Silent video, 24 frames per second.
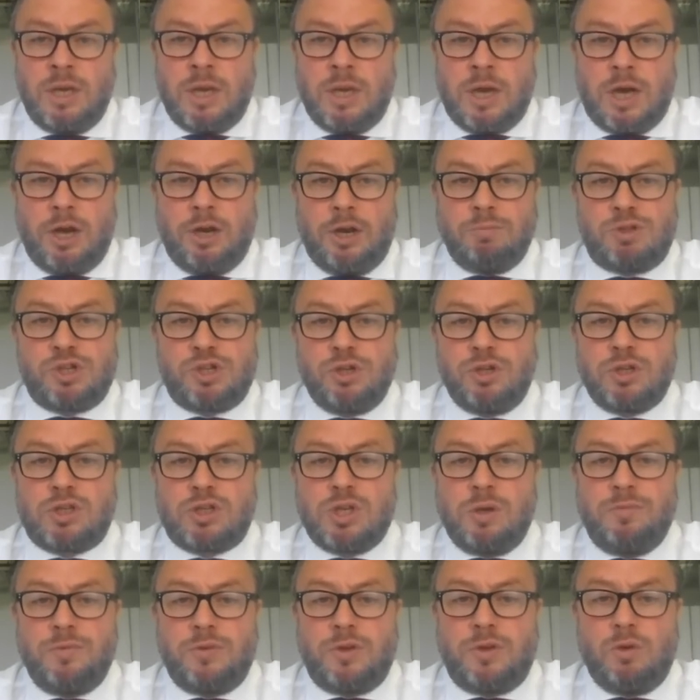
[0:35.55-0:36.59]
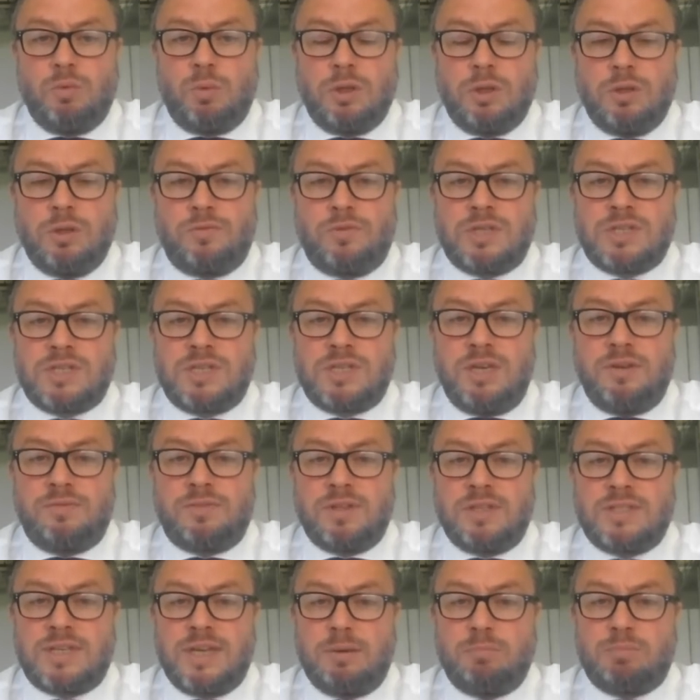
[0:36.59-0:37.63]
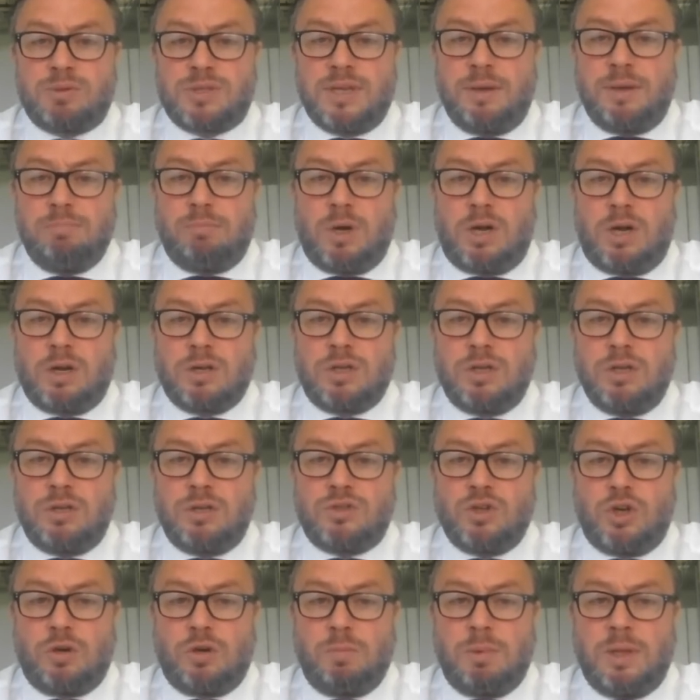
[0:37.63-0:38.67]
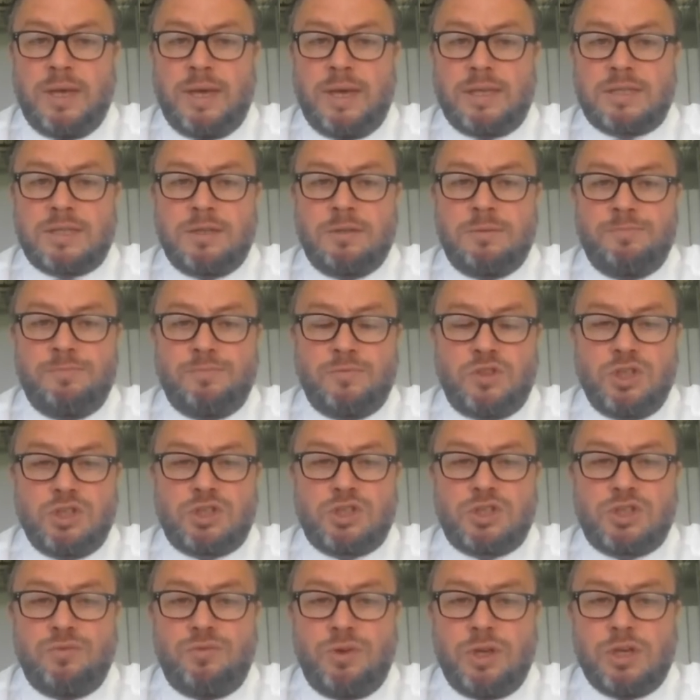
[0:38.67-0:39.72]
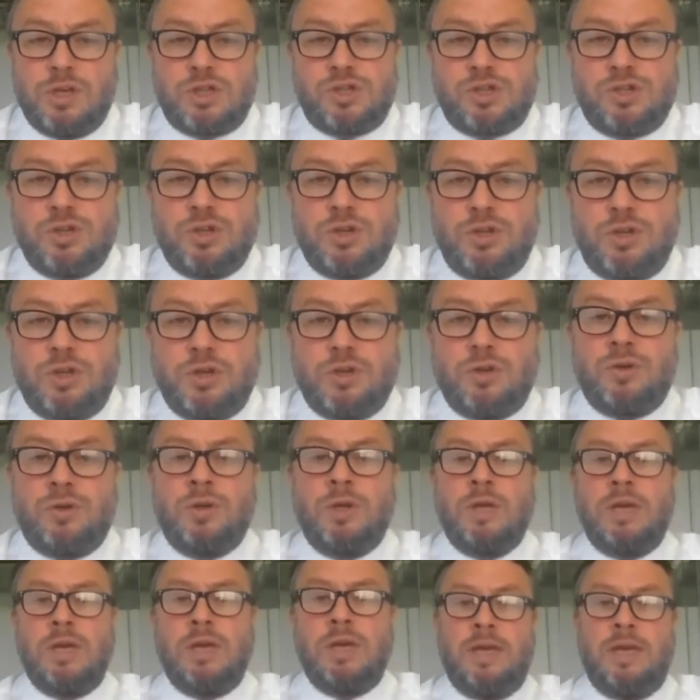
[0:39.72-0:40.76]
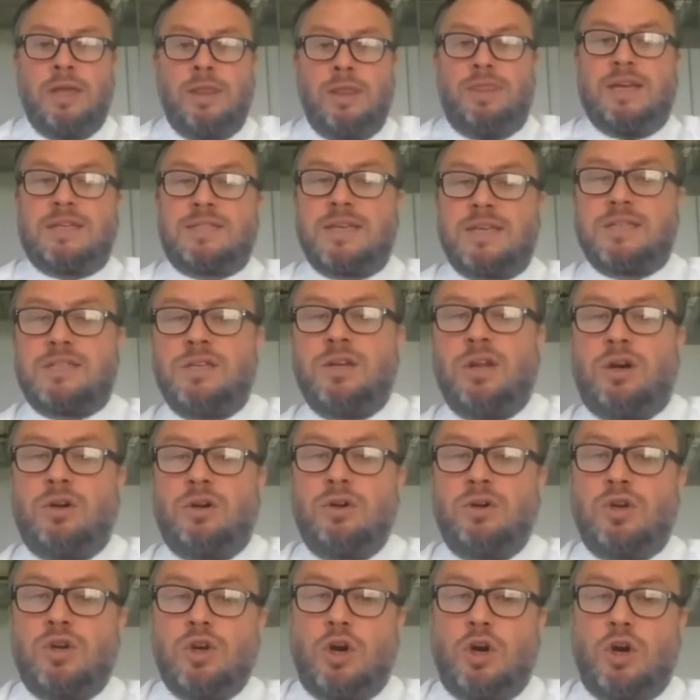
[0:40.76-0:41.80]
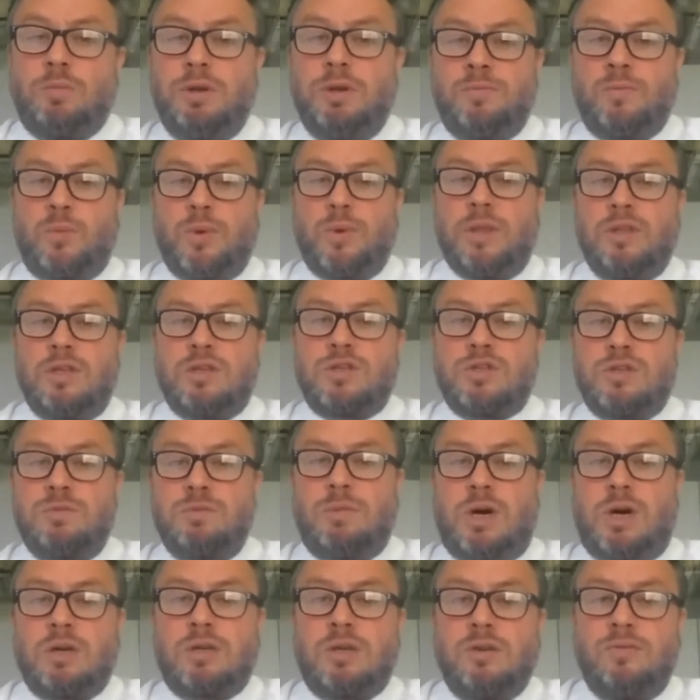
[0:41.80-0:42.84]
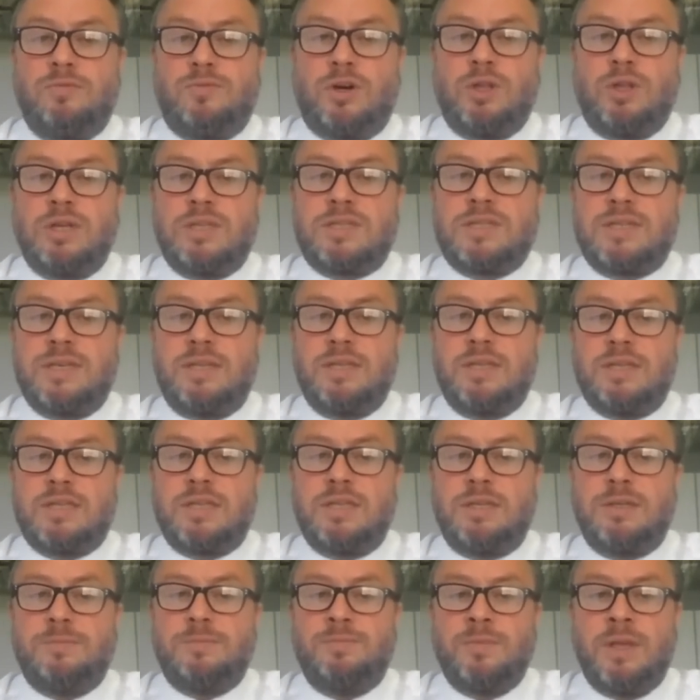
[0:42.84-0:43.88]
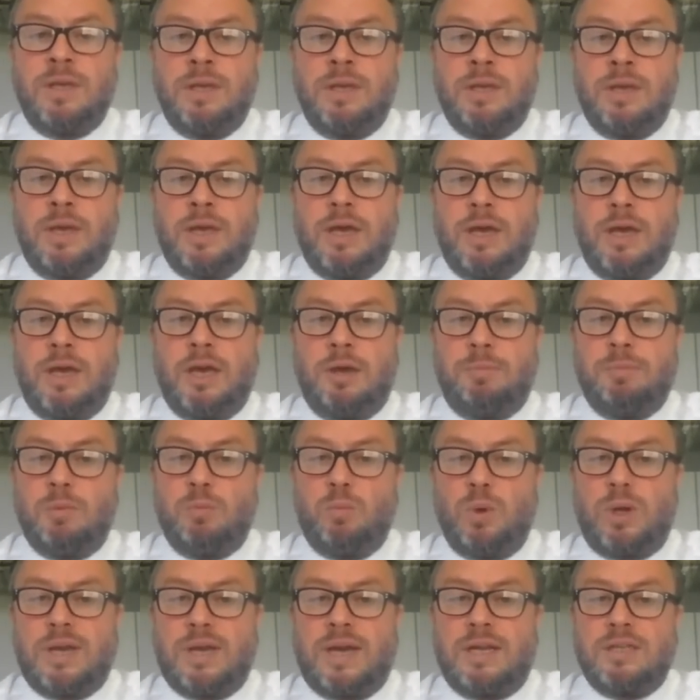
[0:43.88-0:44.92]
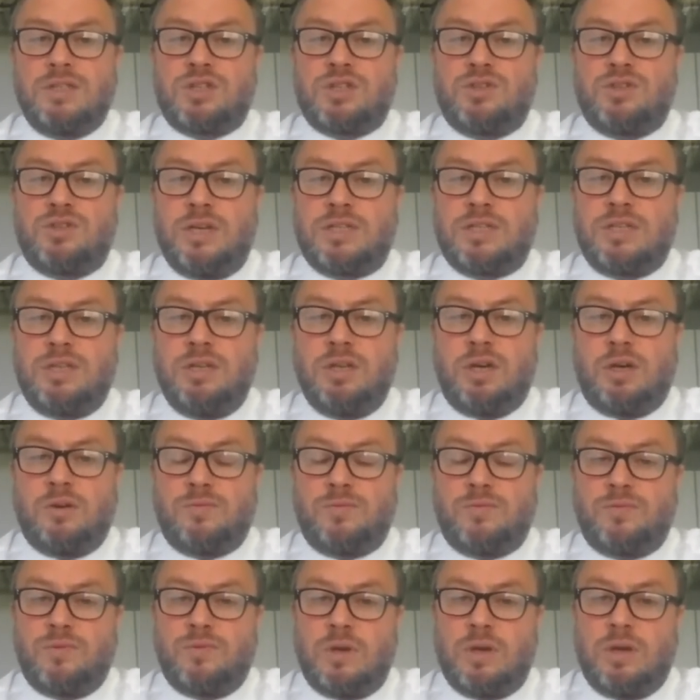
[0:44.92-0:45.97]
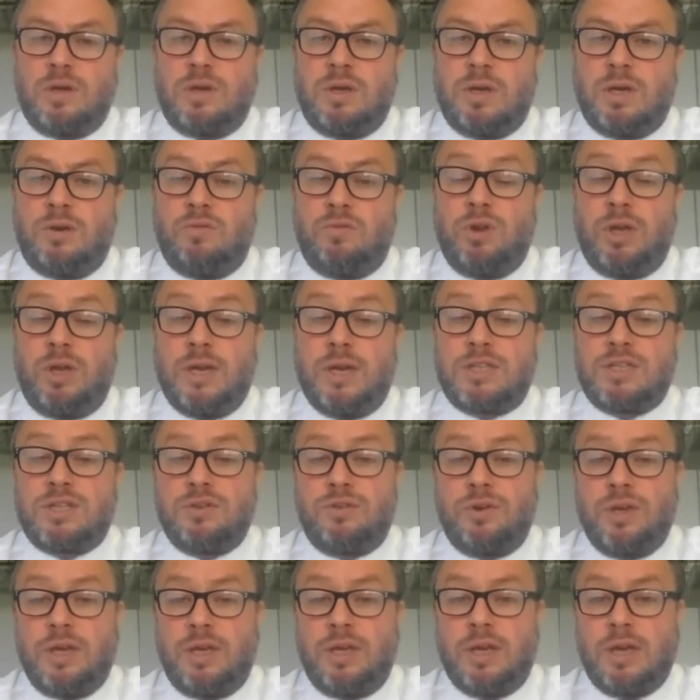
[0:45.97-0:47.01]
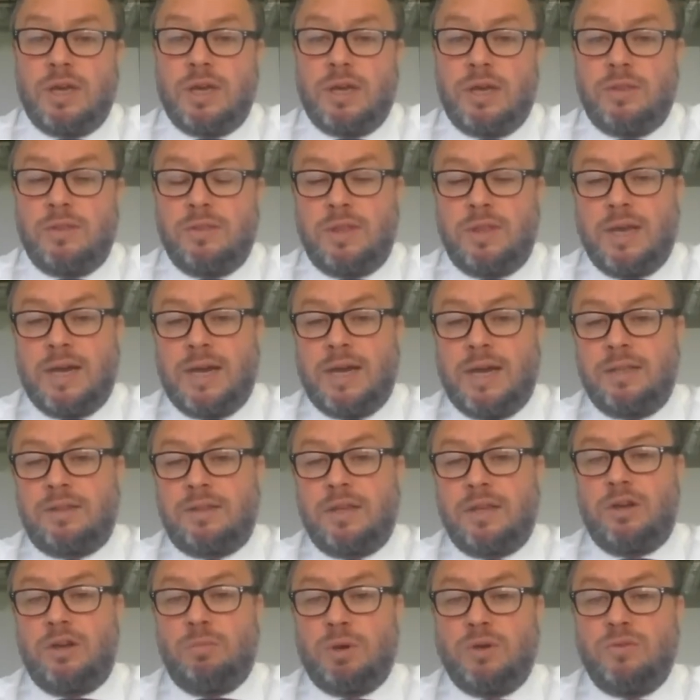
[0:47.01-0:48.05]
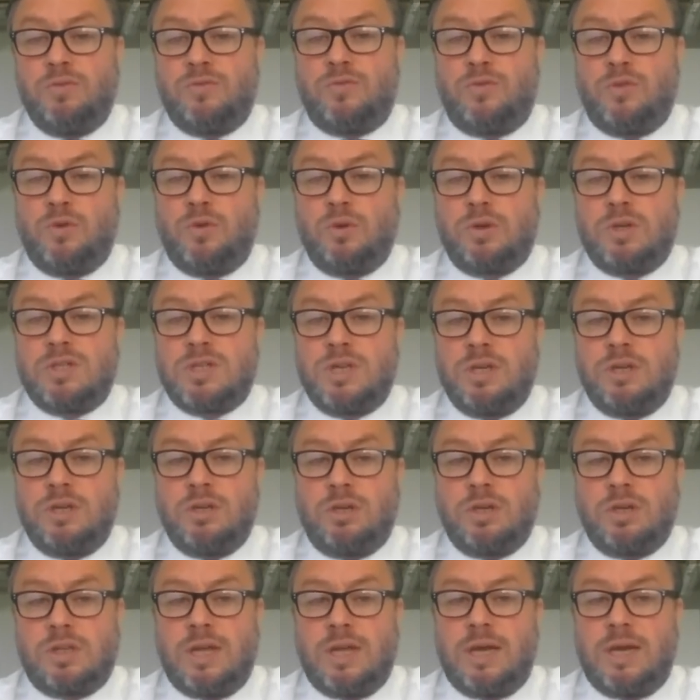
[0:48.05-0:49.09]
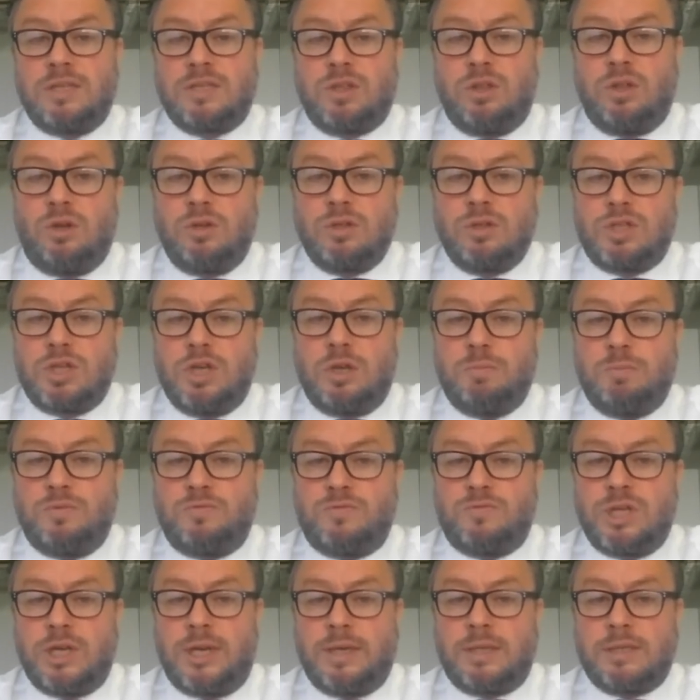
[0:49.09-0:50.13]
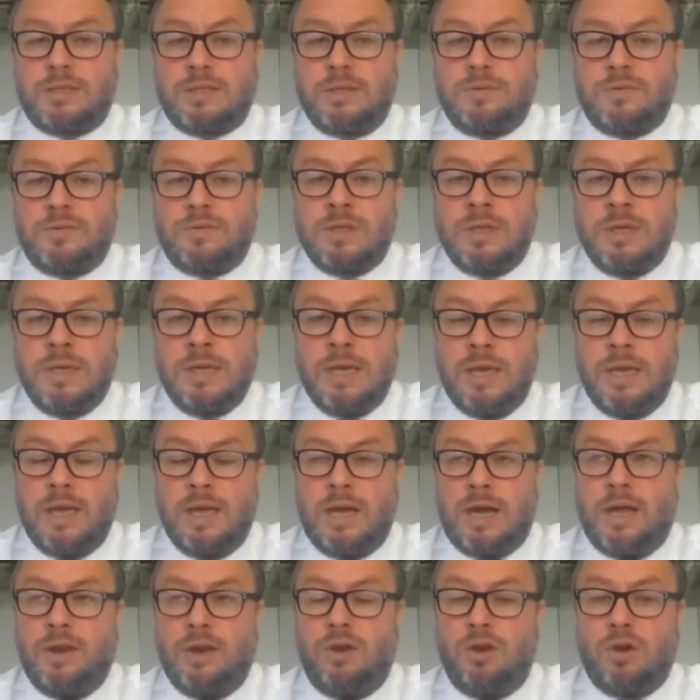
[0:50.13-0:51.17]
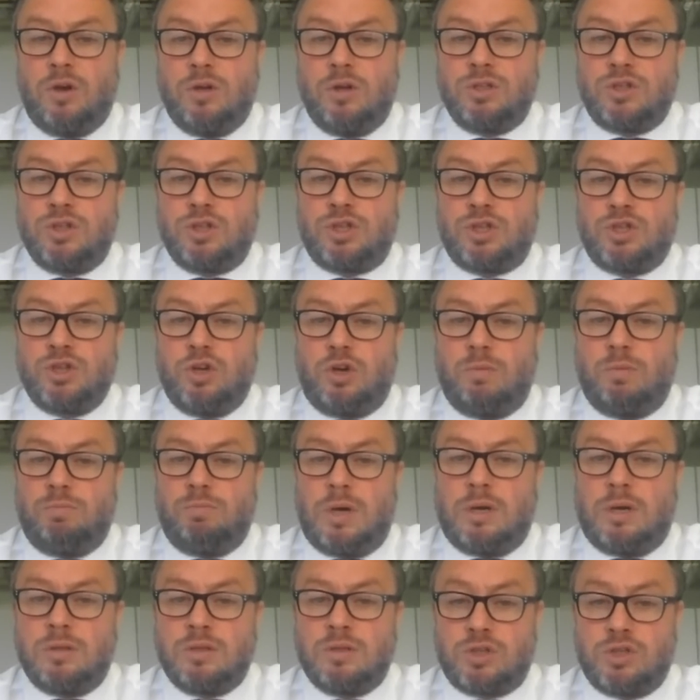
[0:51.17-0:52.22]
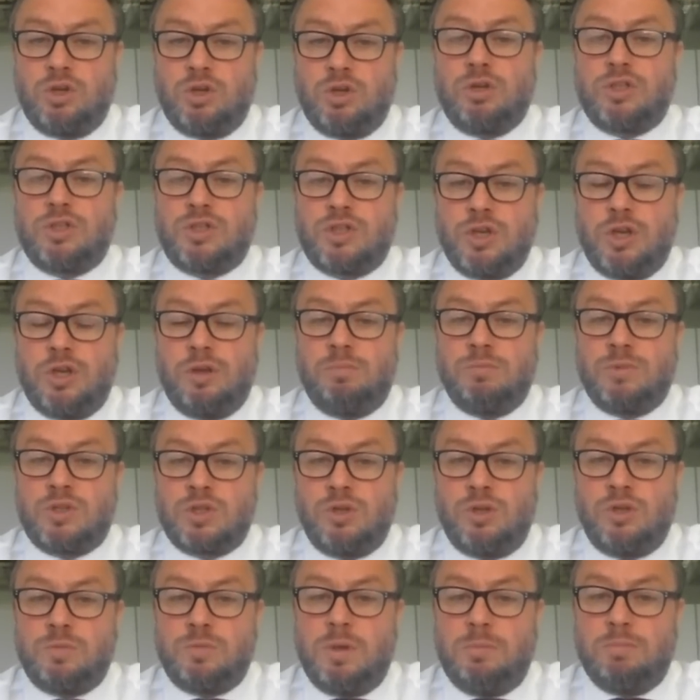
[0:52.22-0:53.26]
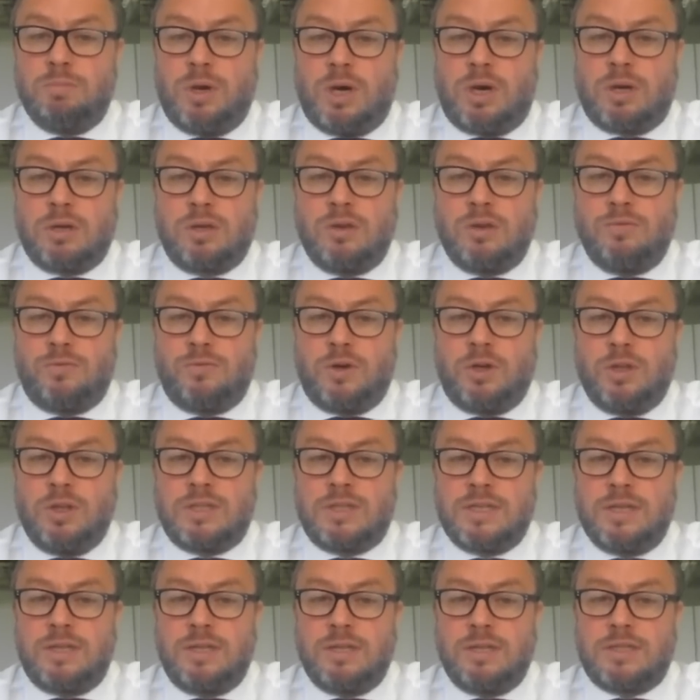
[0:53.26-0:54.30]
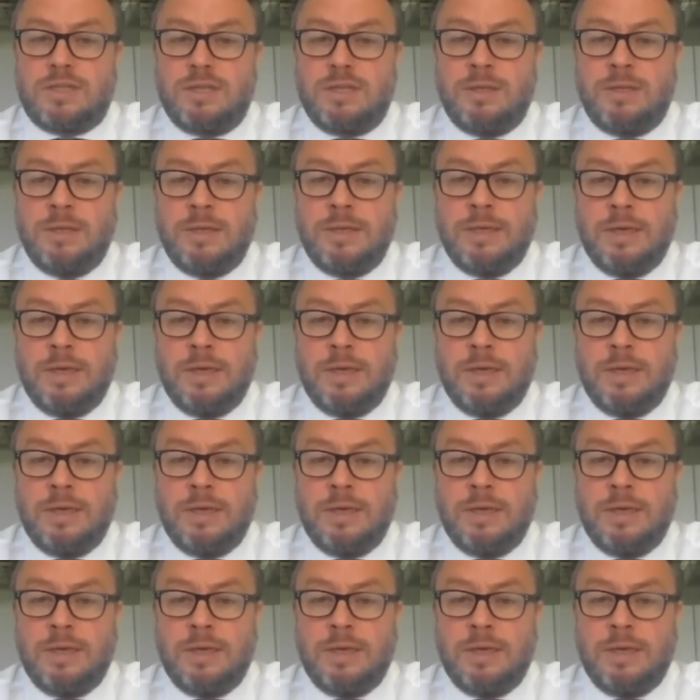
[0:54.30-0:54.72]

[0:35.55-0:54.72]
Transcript: And I'm sure some of you will have received the 10% market drop letter. Just to reassure you, this isn't uncommon when there's some market volatility. Um, and we can't stress enough and reiterate the idea about focusing on clients' long-term objectives and not just short, short-term, excuse me, market volatility.